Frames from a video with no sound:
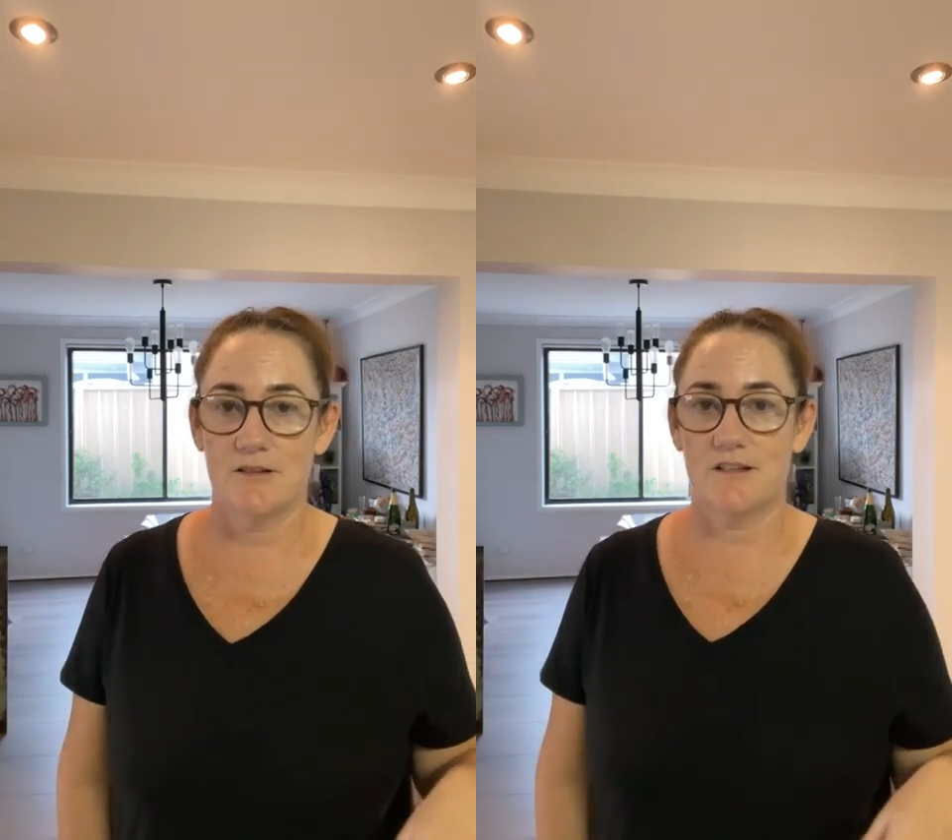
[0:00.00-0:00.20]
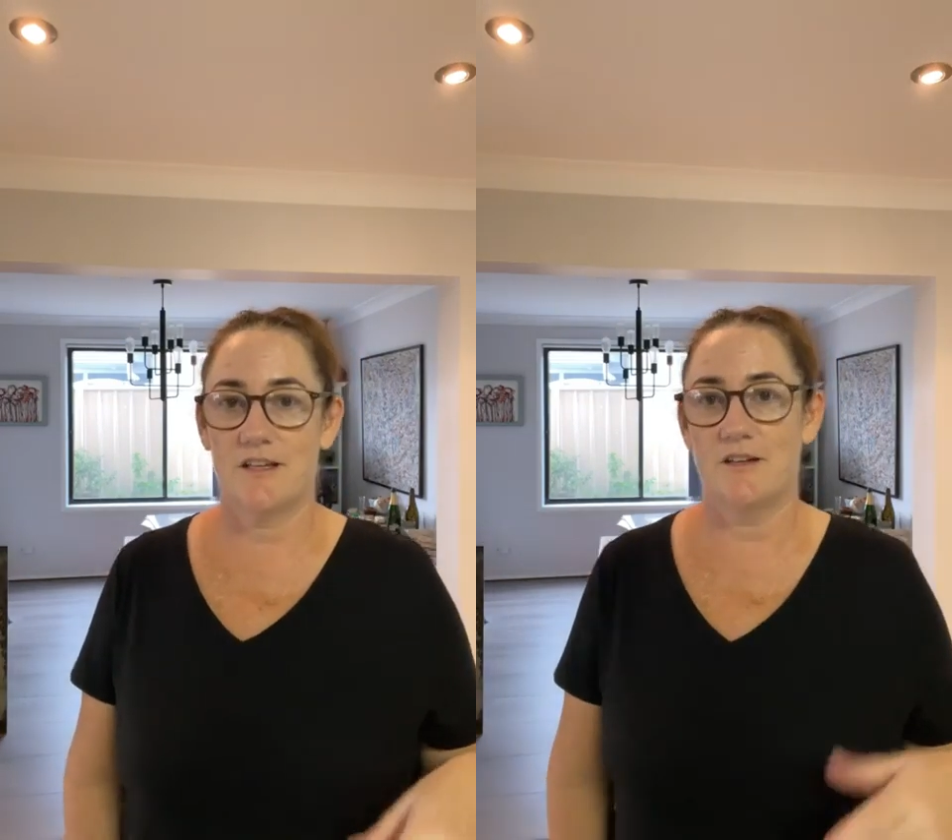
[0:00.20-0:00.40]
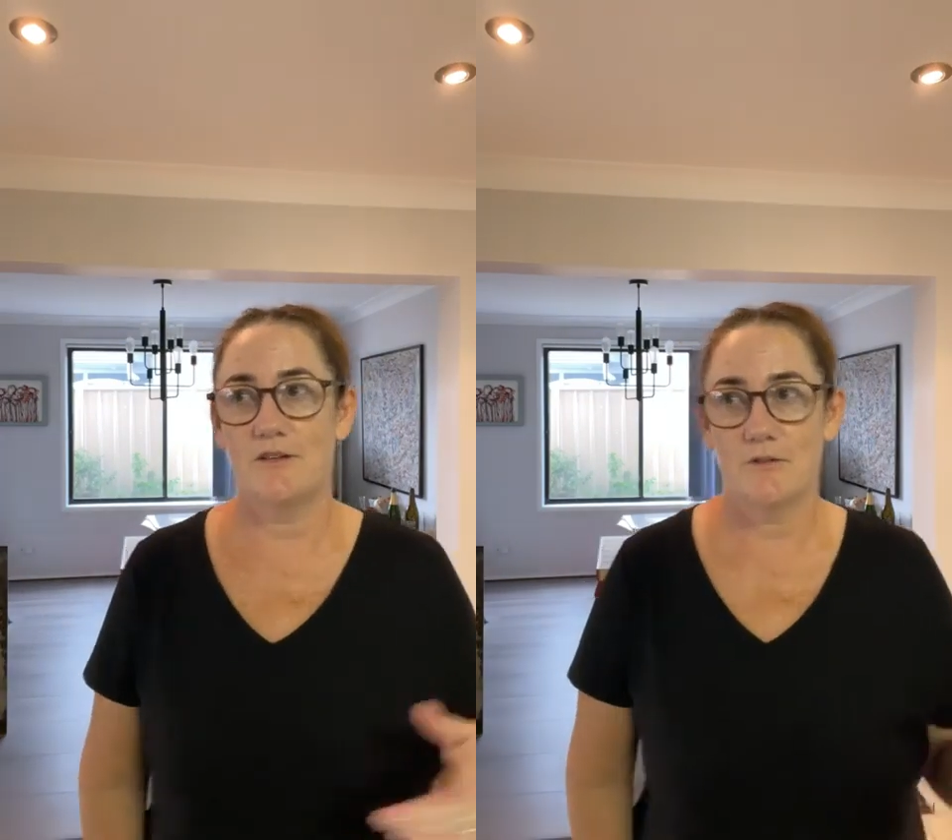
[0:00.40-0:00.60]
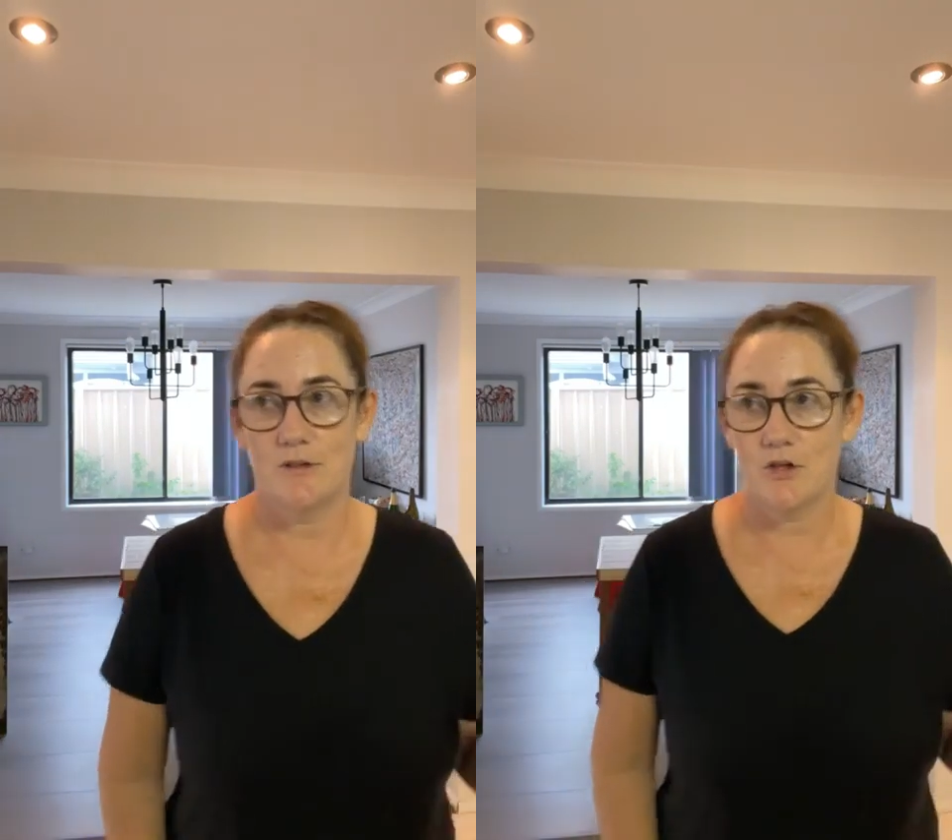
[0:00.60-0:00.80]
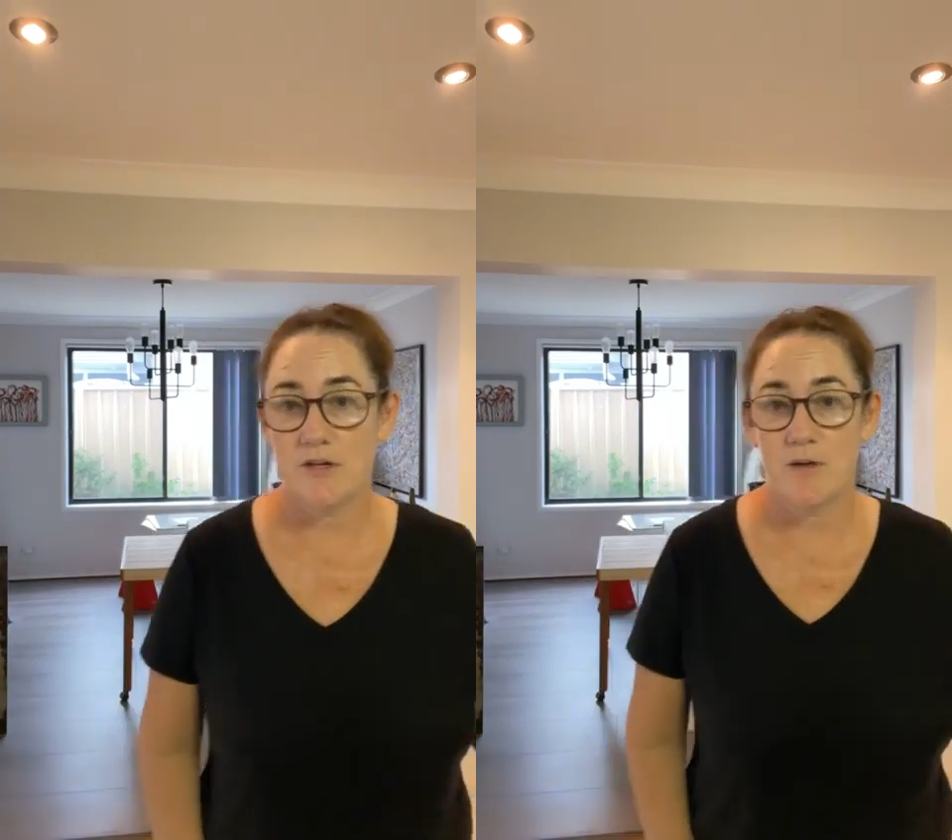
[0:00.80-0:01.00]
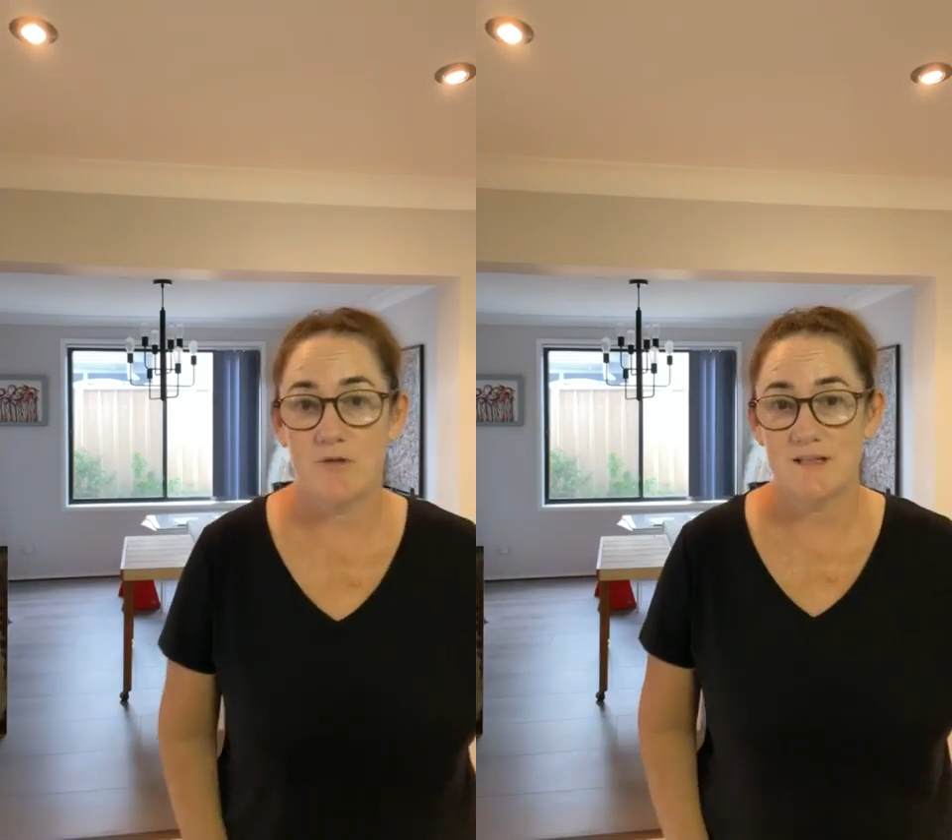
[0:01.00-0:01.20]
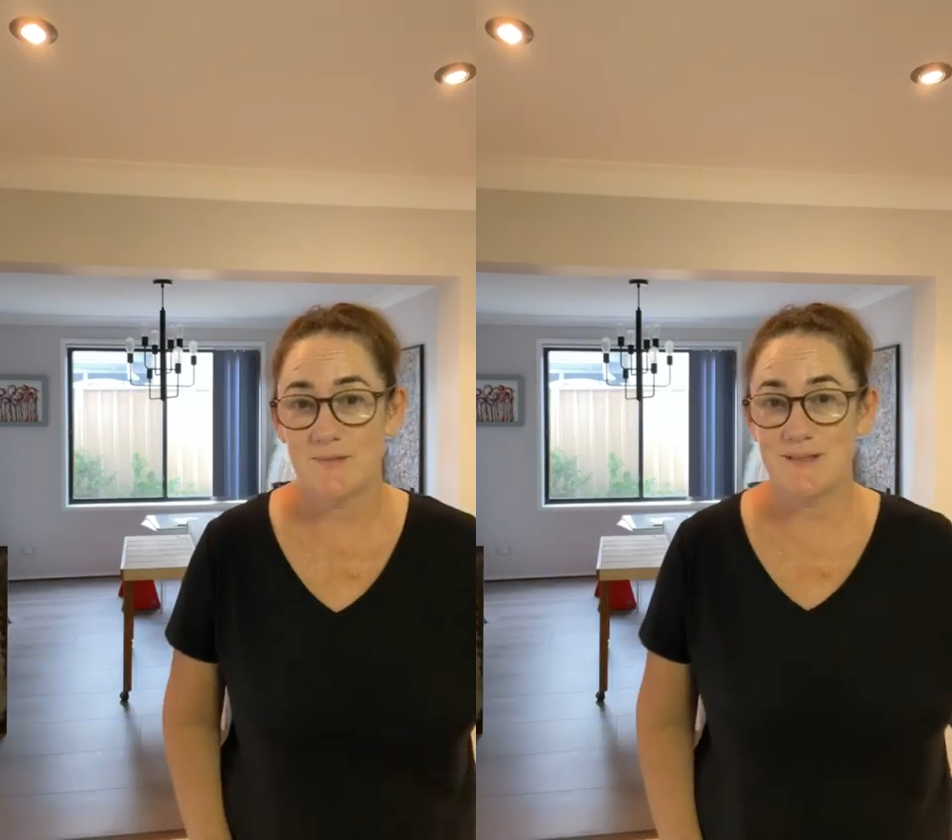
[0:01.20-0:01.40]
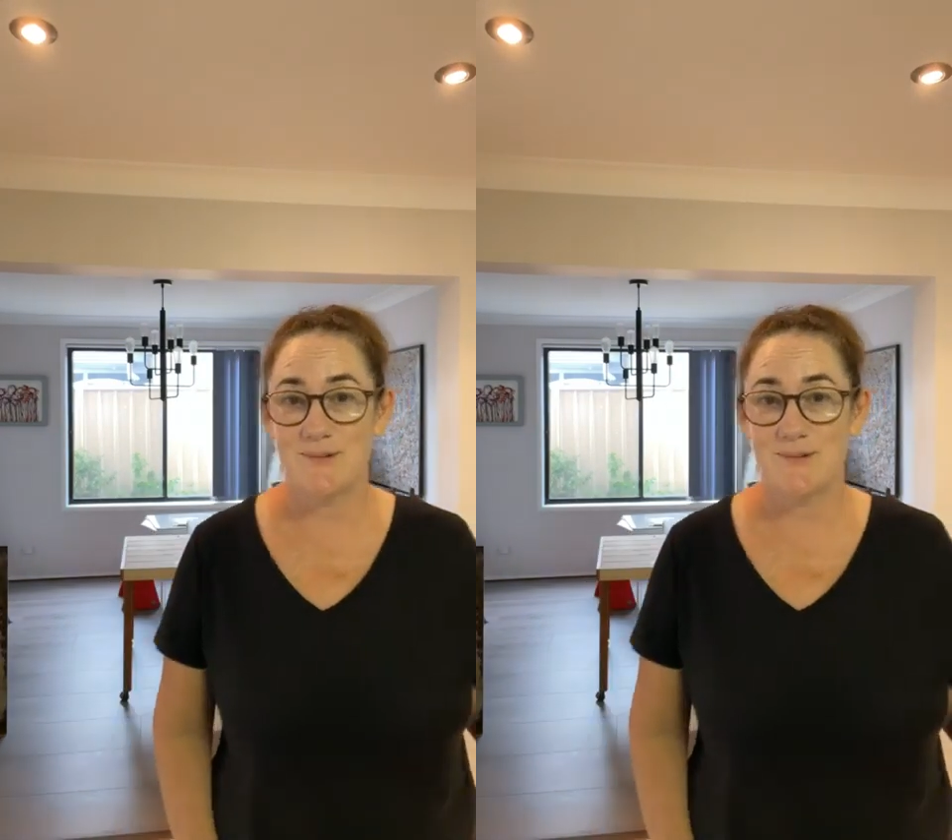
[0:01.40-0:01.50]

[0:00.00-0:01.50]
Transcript: Keto and Low Carb Recipes